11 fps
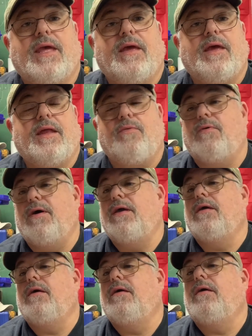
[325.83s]
Anyway,
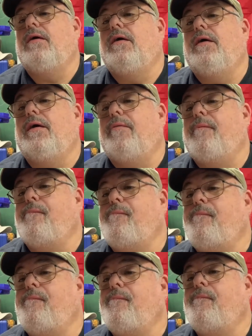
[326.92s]

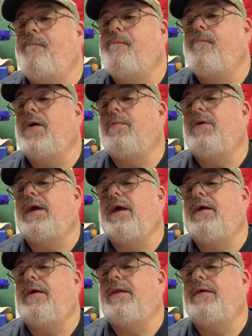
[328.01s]
what am I
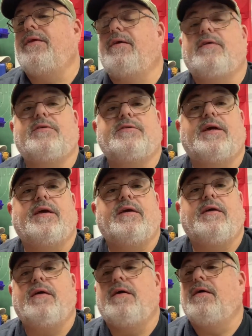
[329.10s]
carrying in there? It looks like
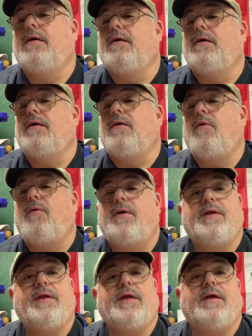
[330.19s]

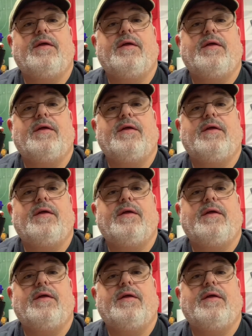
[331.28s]
Hornady.